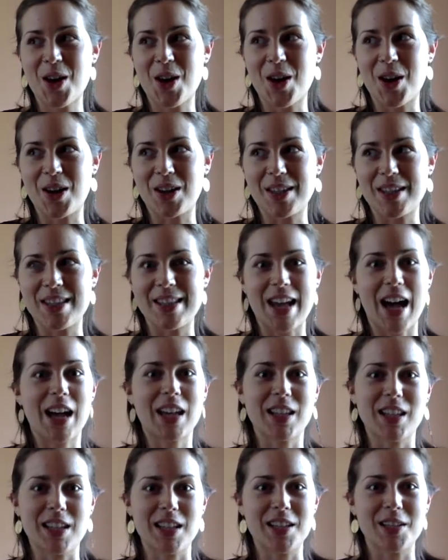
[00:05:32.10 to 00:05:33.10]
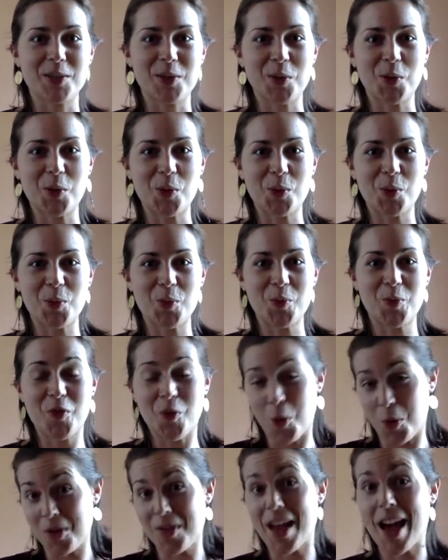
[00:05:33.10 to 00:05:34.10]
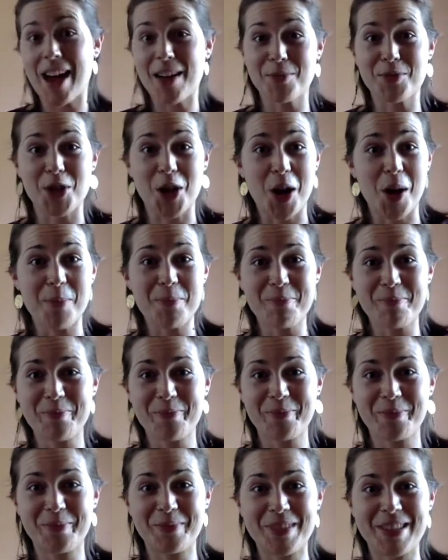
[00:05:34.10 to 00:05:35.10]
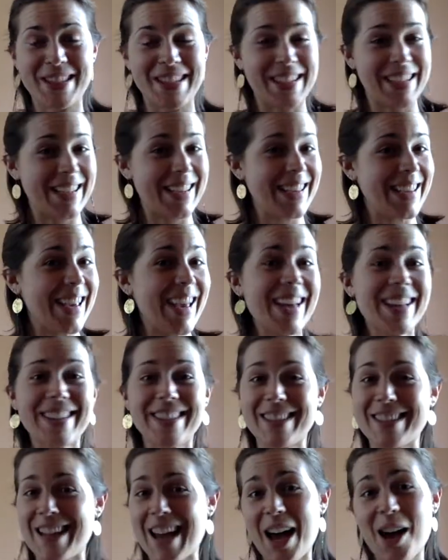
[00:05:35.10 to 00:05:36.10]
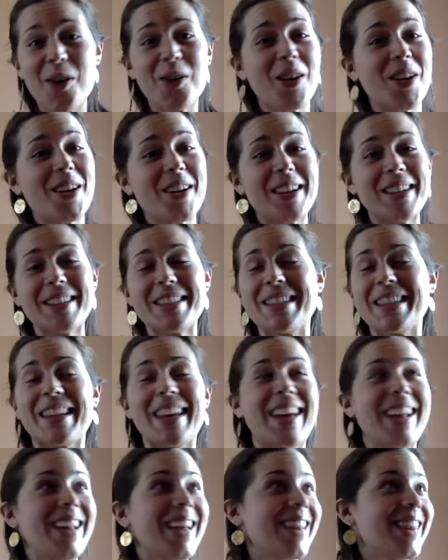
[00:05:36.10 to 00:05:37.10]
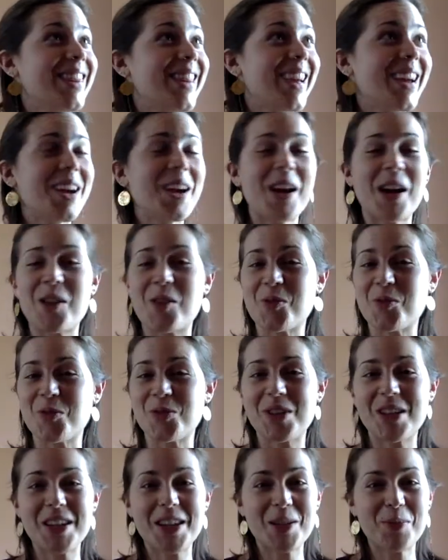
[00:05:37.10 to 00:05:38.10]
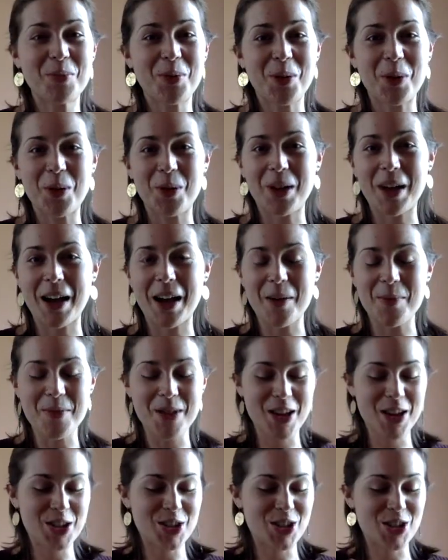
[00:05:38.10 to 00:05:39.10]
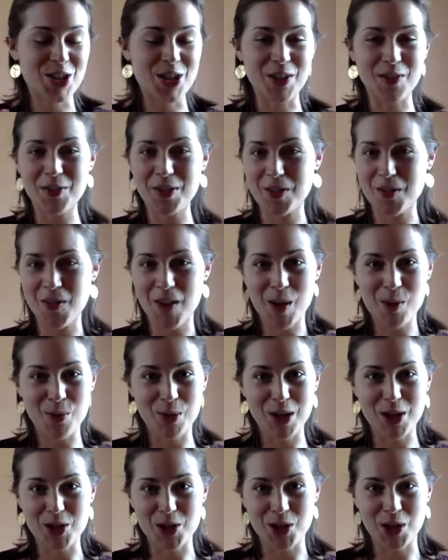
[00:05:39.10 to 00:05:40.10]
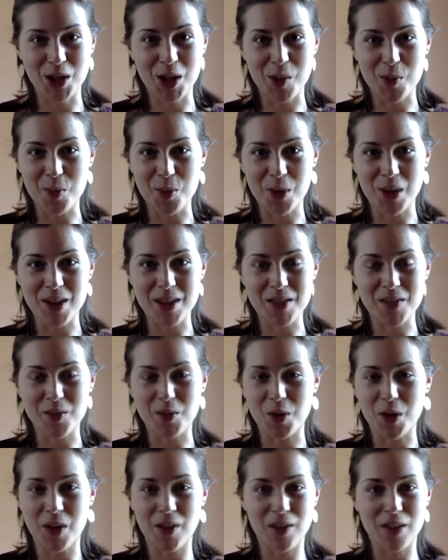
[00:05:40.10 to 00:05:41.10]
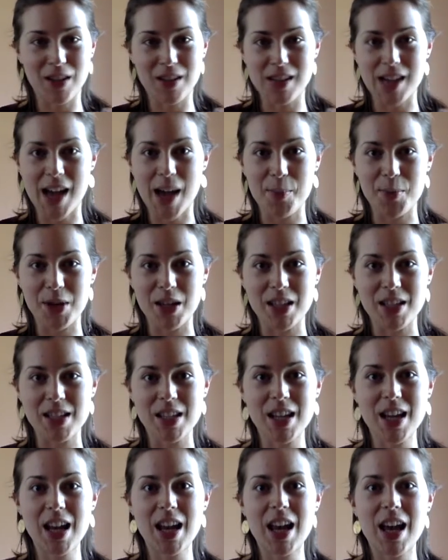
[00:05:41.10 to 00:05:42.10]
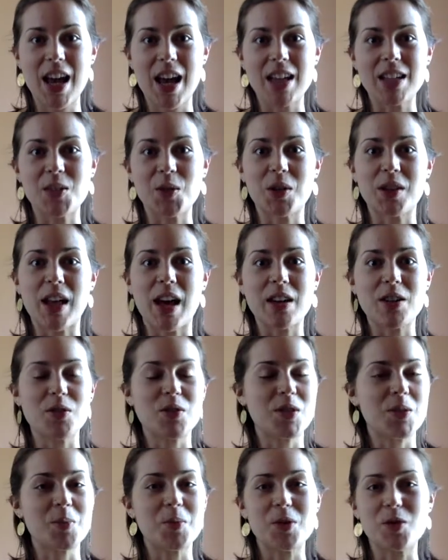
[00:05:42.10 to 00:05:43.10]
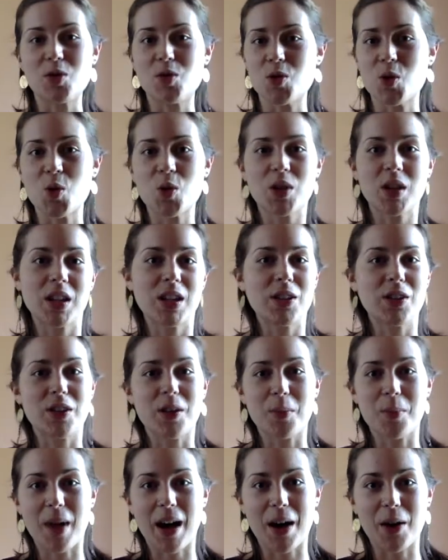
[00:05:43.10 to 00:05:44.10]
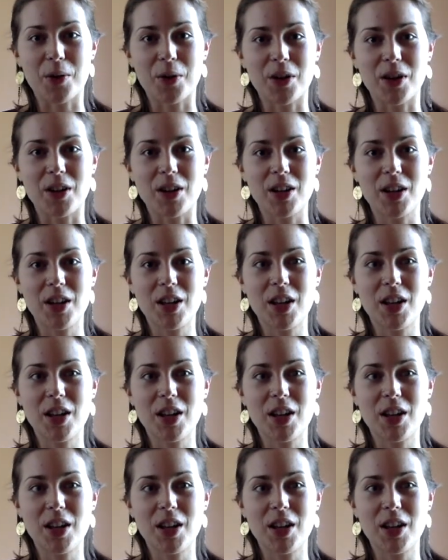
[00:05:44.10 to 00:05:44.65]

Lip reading: are exactly for that job, to get down on it, to get in there and reprogram, shift the vibrational imprint of whatever has happened, and to allow you to be so clear and empowered